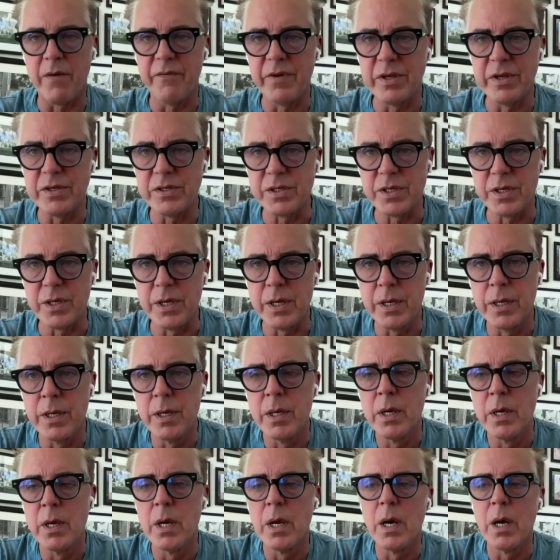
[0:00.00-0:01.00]
obviously,
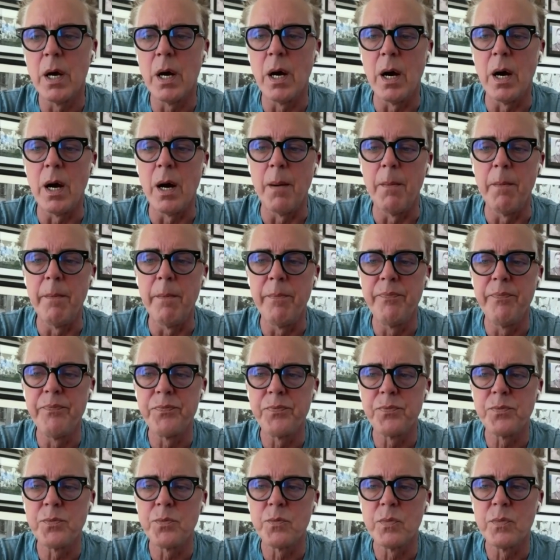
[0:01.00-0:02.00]
um,
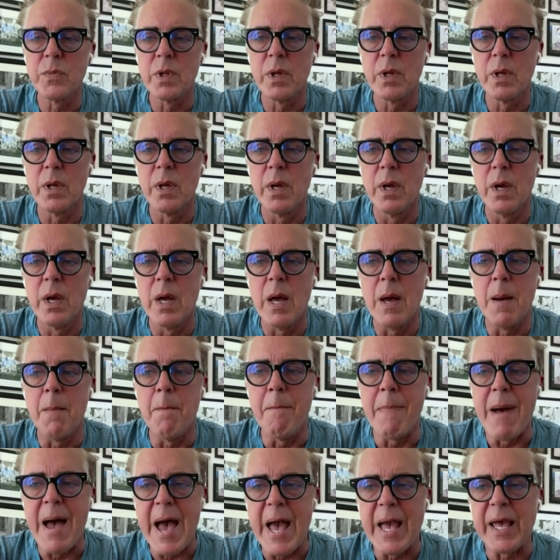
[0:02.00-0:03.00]

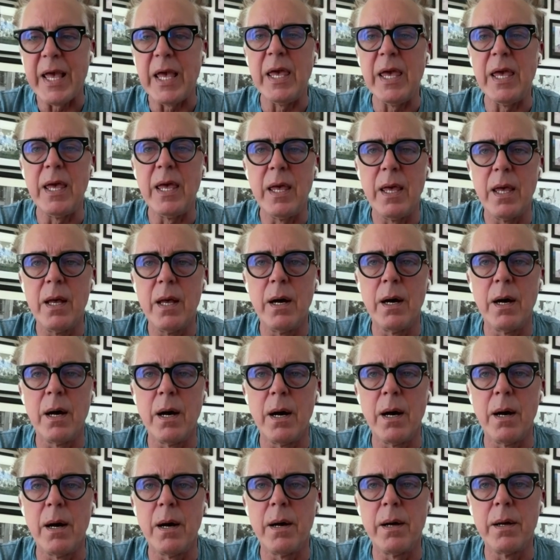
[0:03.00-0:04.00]
Maggie,
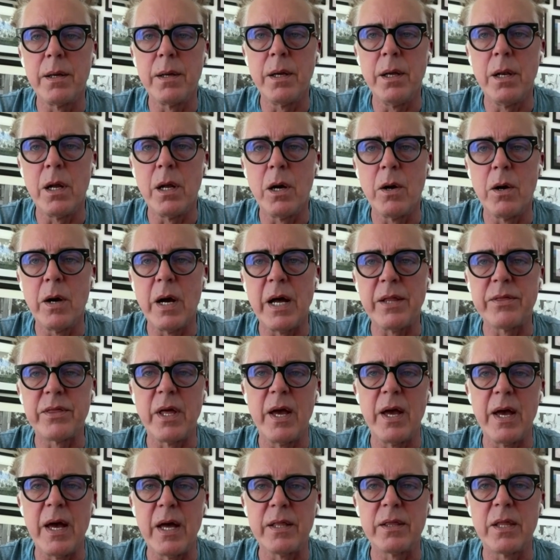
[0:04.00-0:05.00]
at
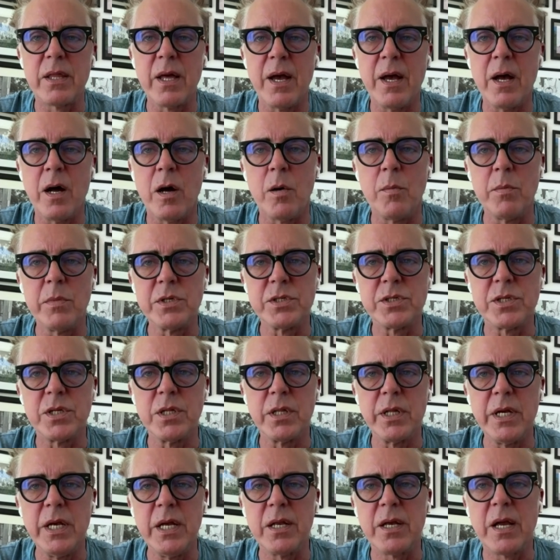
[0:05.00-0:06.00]
the helm as
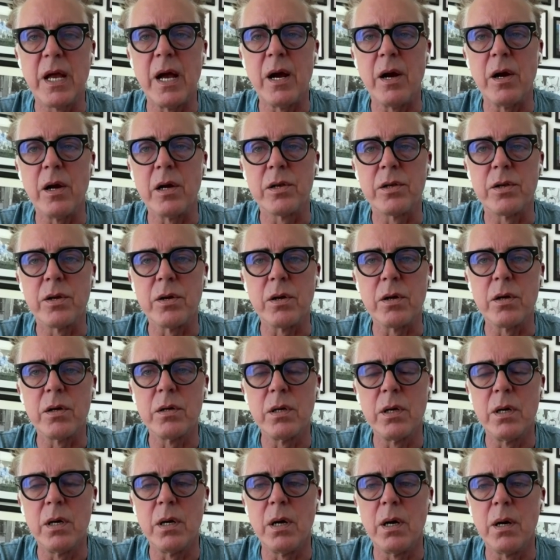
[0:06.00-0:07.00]
the lead
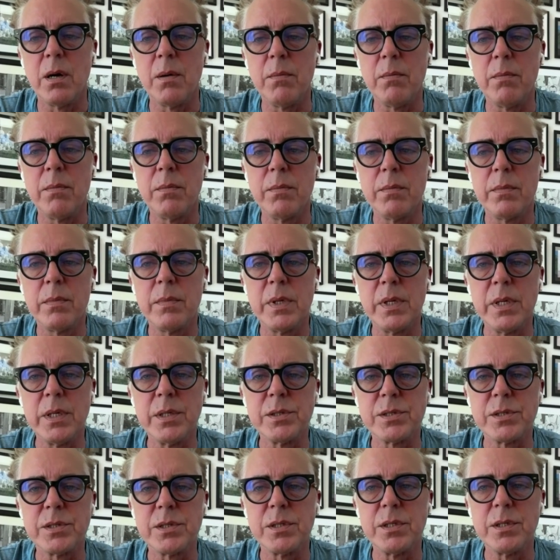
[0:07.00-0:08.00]
character,
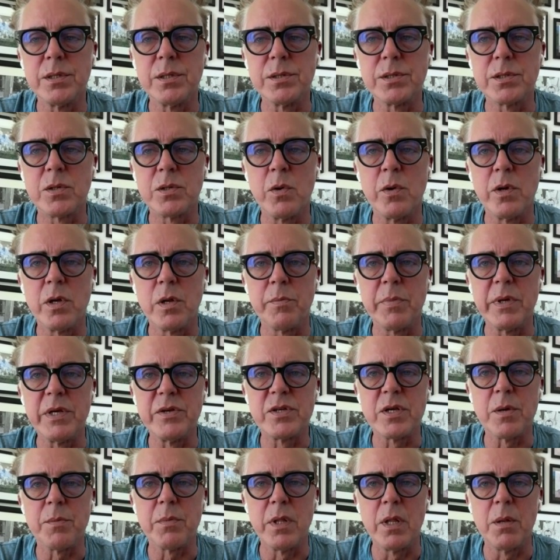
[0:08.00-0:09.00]
is going to be
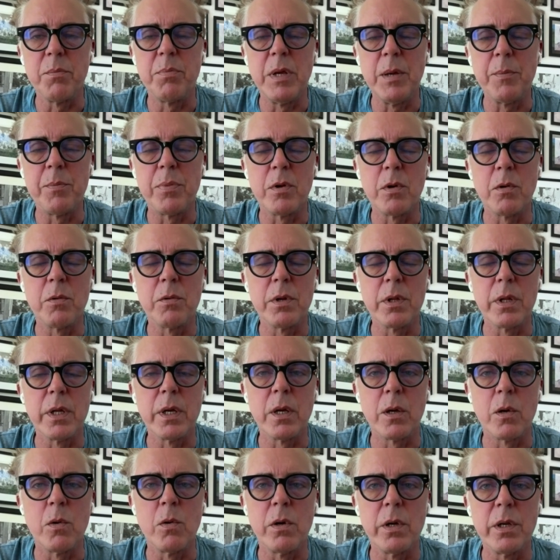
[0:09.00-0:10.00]
something that people are
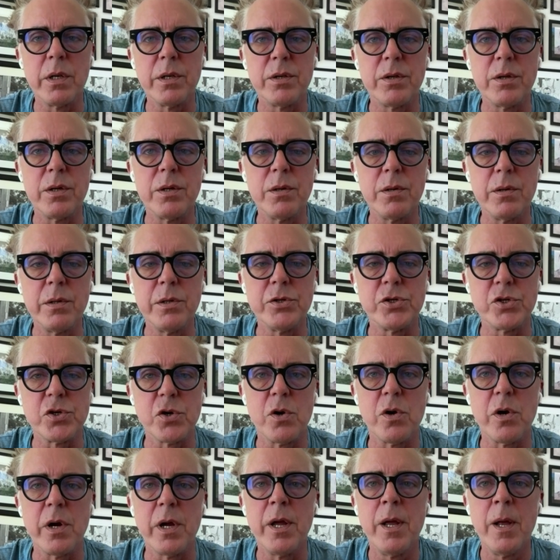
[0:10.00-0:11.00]
really going to
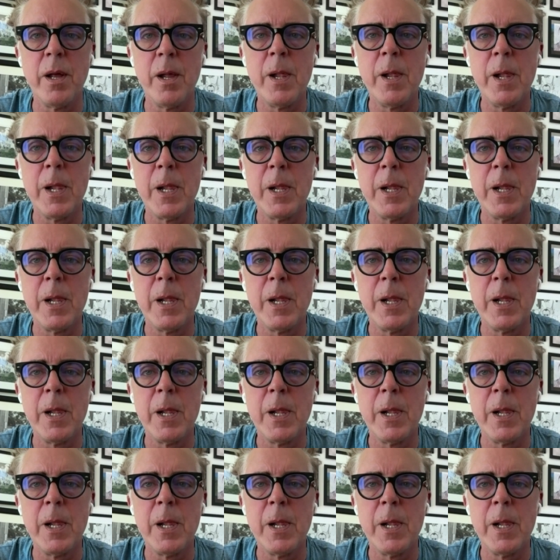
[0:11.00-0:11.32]
enjoy.